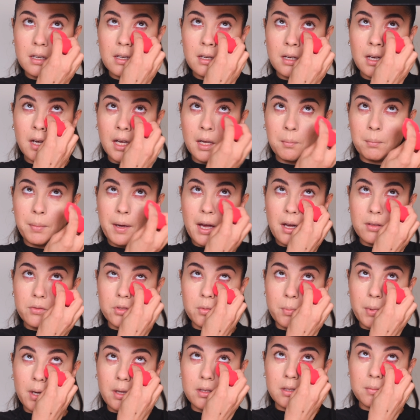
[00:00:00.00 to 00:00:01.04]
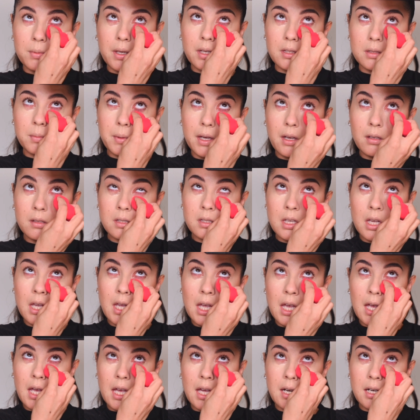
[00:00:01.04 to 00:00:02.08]
I pounce, pounce, pounce, pounce.
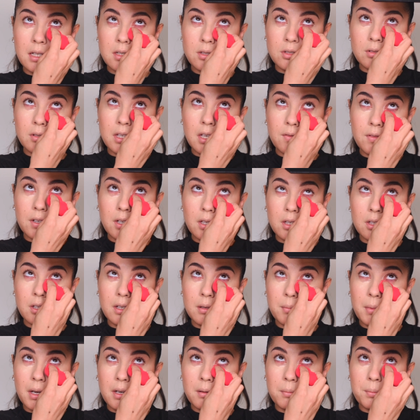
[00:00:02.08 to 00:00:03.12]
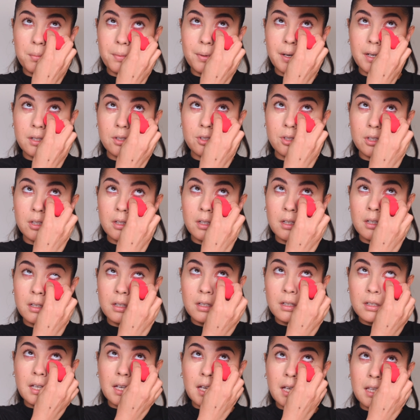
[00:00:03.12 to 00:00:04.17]
And I do give it a good amount of pressure.
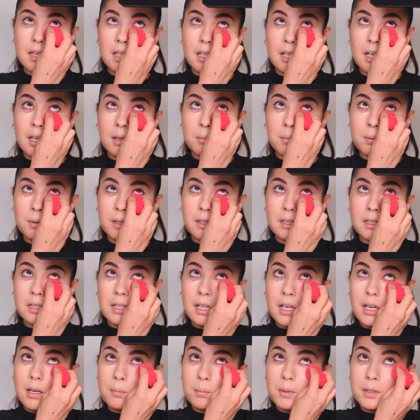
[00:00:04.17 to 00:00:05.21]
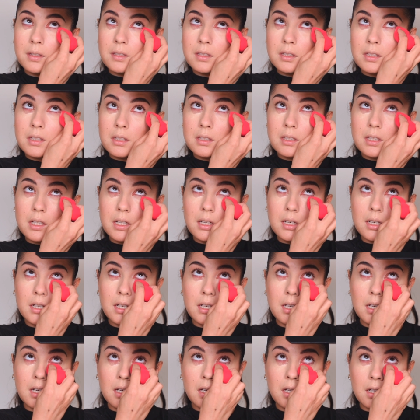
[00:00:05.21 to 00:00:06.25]
And then I blend it up into this
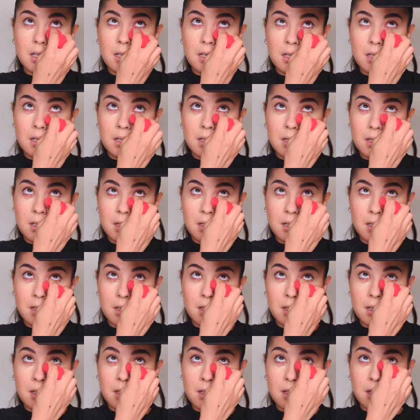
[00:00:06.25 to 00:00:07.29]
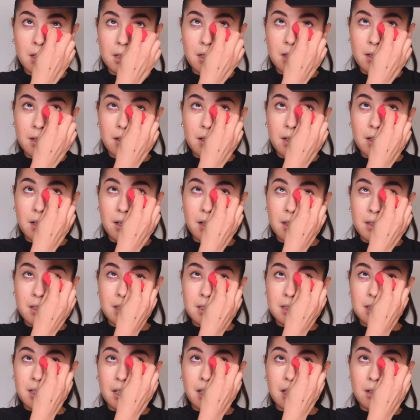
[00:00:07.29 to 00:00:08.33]
area. On the
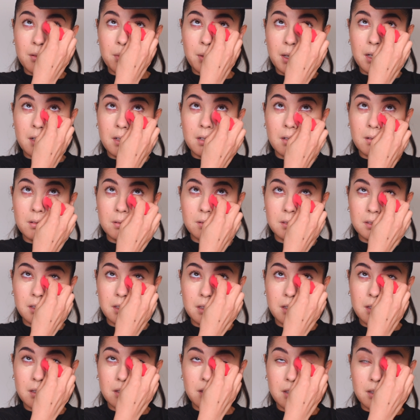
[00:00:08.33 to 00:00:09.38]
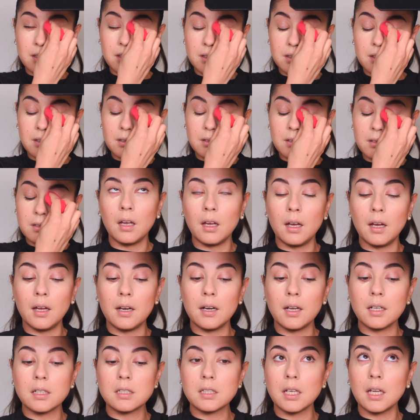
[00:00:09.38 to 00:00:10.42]
side of my nose a little too. And
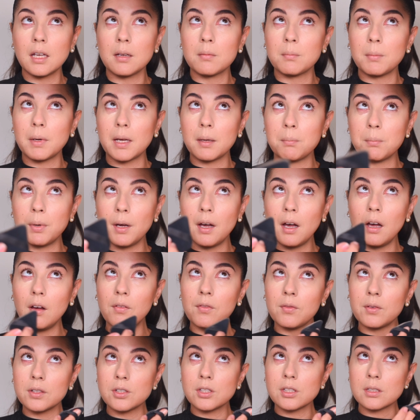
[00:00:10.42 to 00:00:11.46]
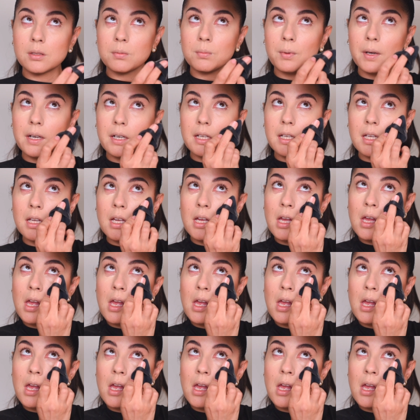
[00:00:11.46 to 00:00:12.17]
I take my puff, which is ready.